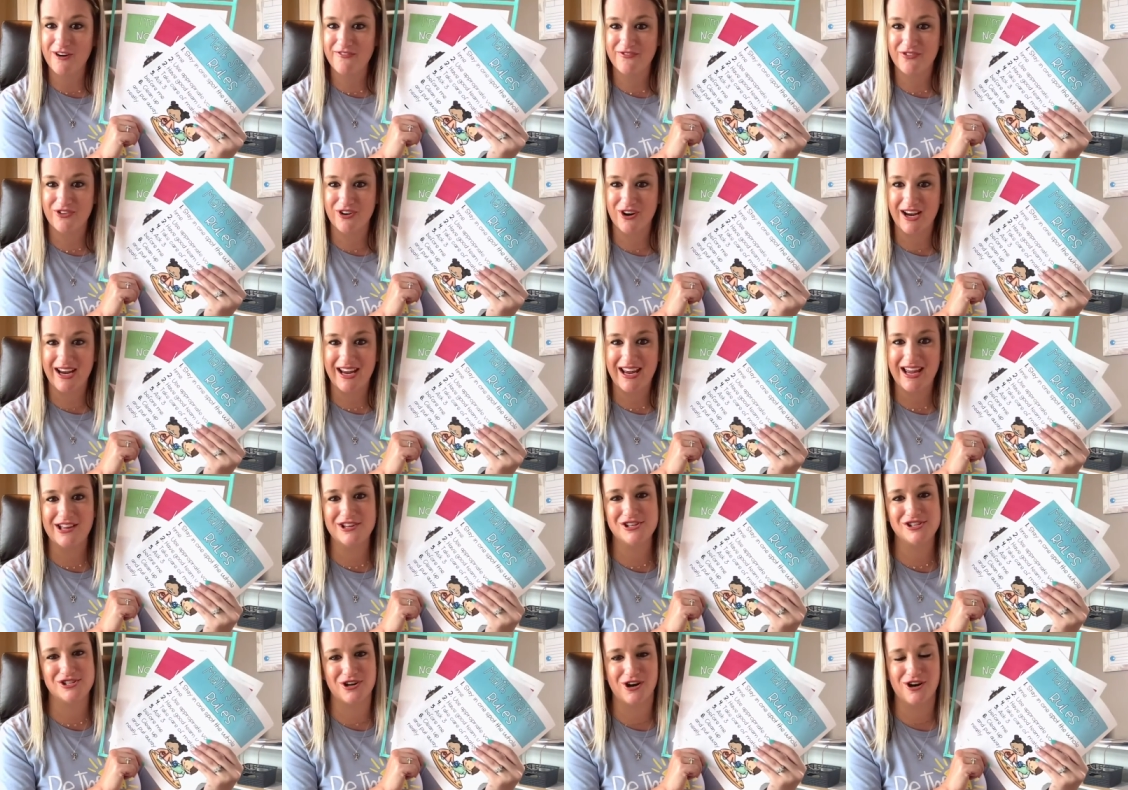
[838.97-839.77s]
free
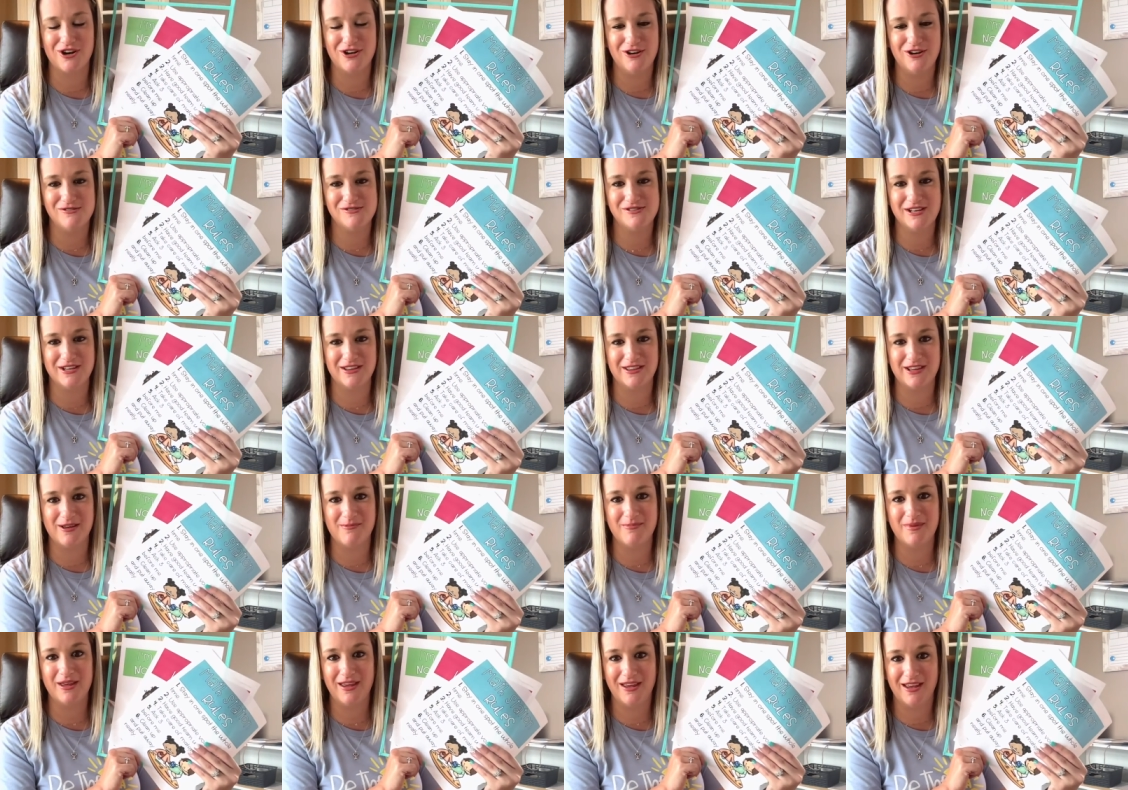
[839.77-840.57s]
and start using
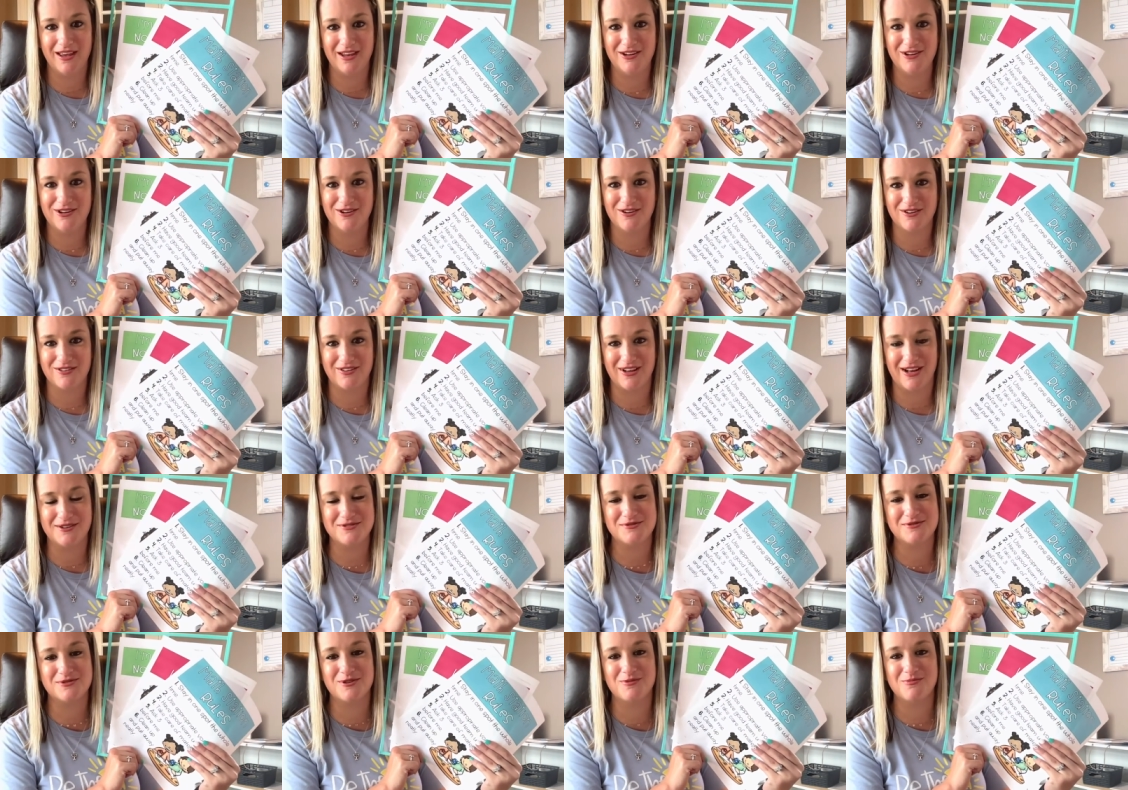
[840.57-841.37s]
them in your
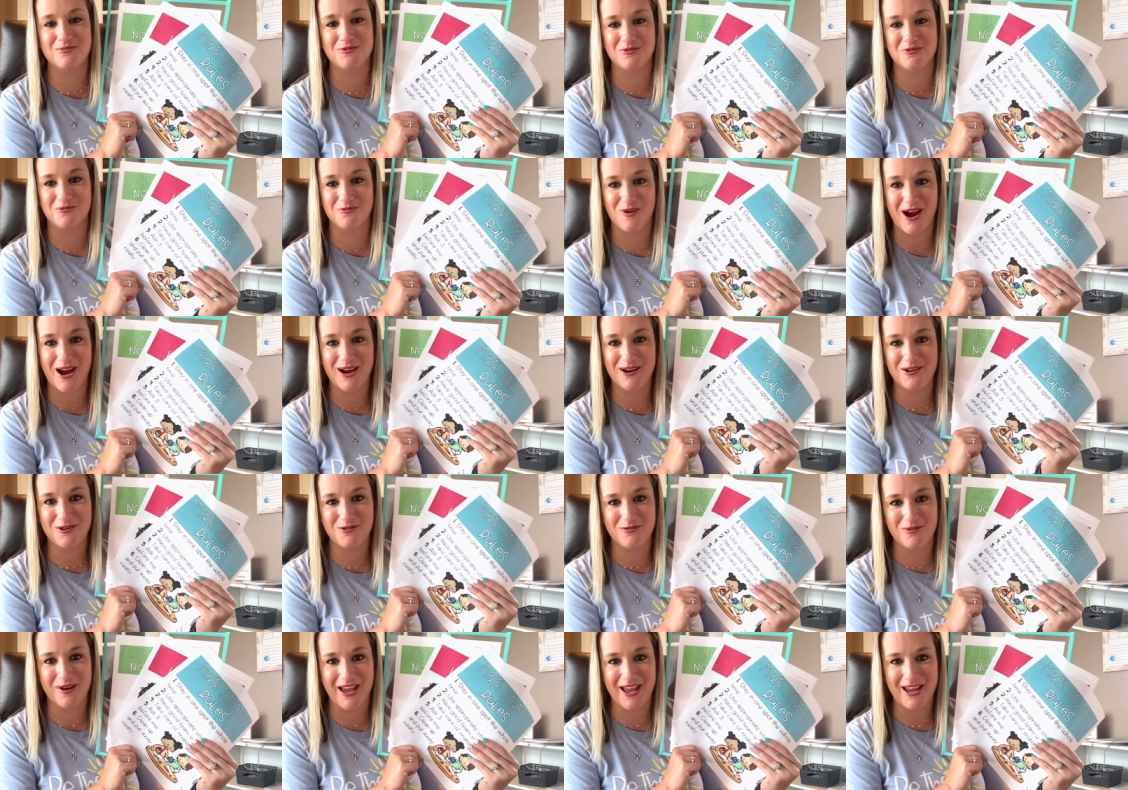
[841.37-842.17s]
classroom right
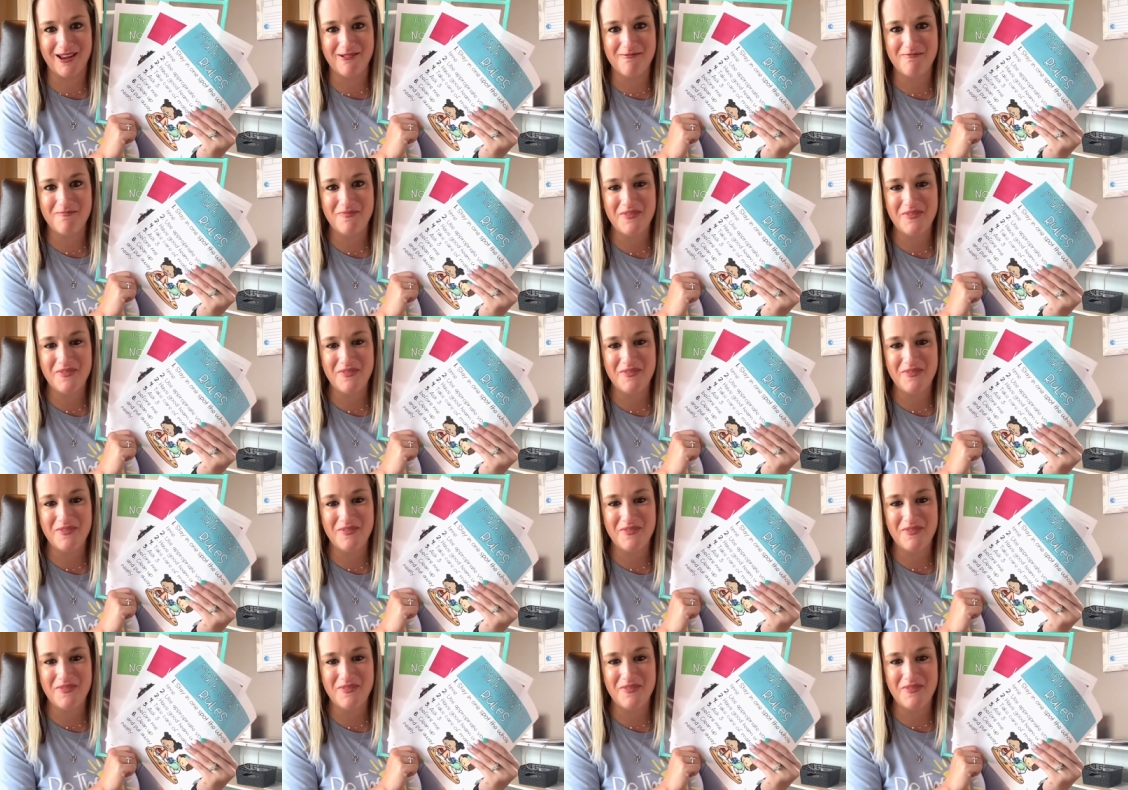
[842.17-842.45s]
away.